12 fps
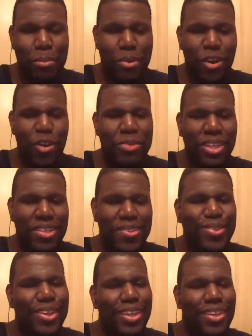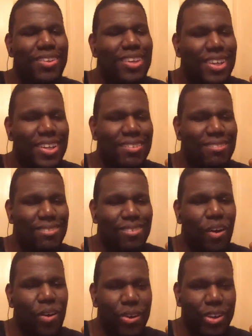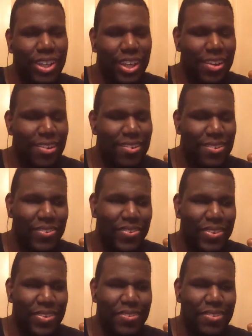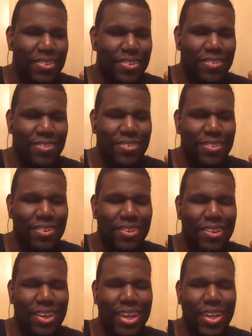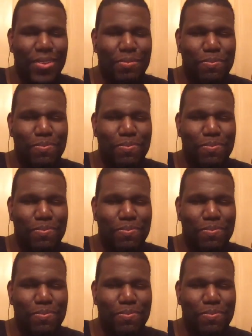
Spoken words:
Hermes and all her gear, and